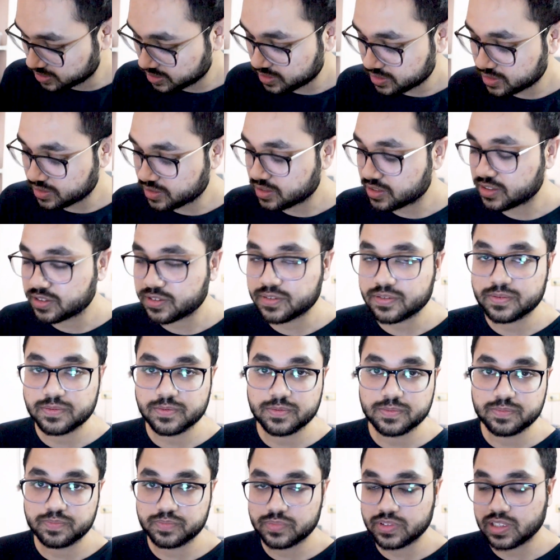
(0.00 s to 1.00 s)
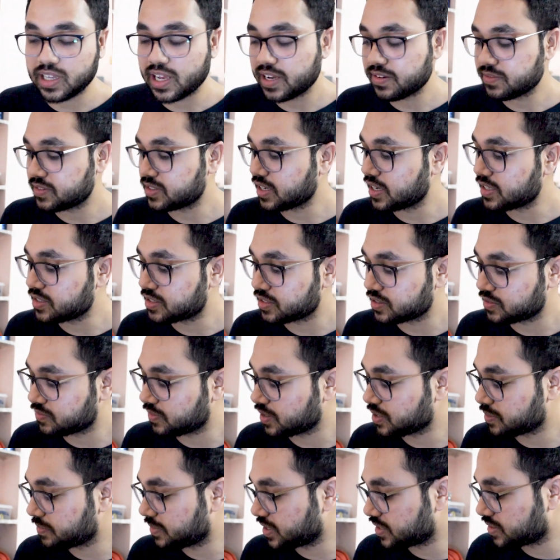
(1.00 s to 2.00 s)
the Mm, life sciences
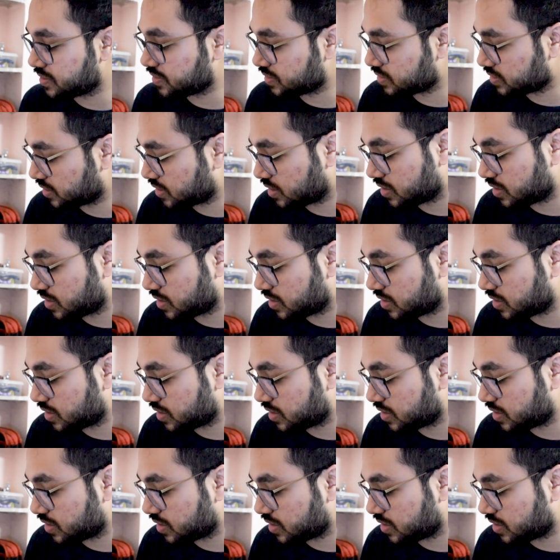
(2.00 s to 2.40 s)
fundamental, uh,